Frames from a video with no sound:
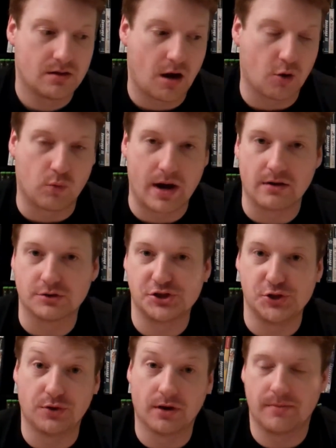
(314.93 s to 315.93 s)
a rail
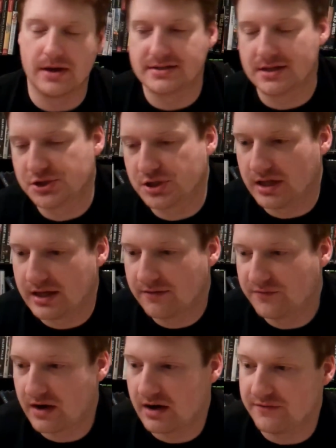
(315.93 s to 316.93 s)
shooter essentially.
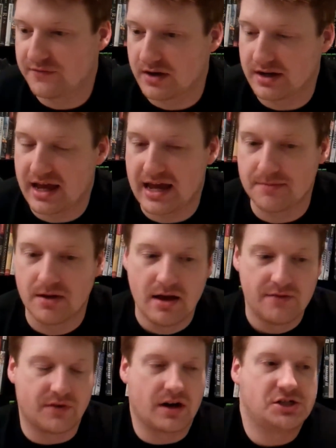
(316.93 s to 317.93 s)
Very fun game,
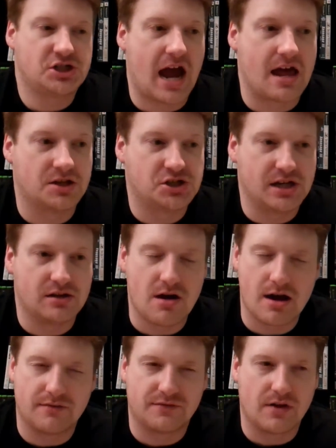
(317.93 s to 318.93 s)
very challenging. A
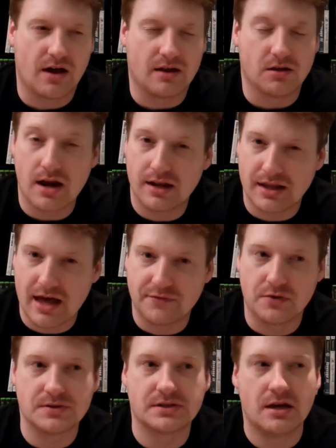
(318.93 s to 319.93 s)
lot of
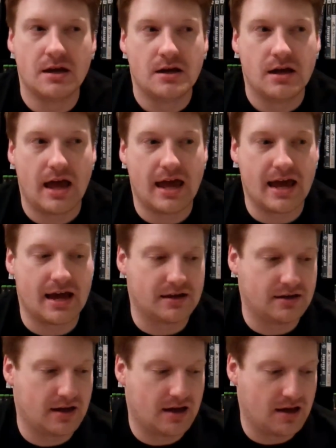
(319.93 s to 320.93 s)
levels
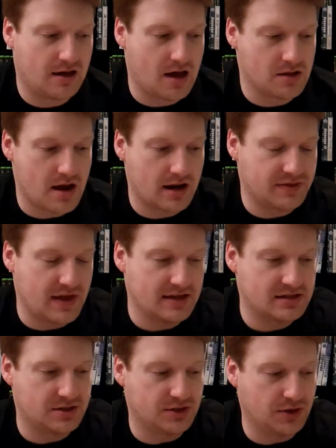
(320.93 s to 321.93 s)
and a lot of
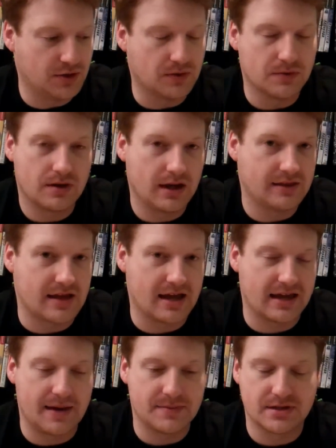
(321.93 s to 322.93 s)
things to do in that
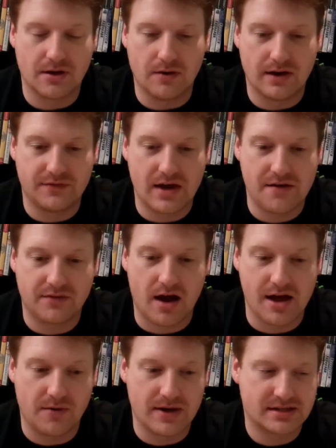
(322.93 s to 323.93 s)
game. So if you have an
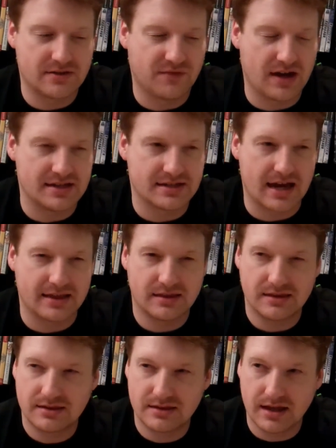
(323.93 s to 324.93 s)
iOS device, I
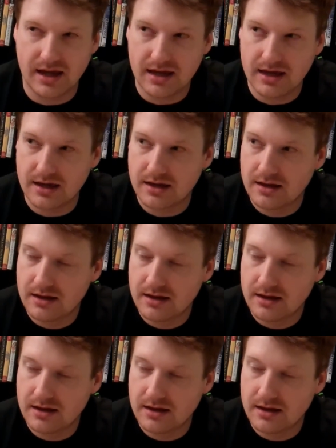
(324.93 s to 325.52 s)
think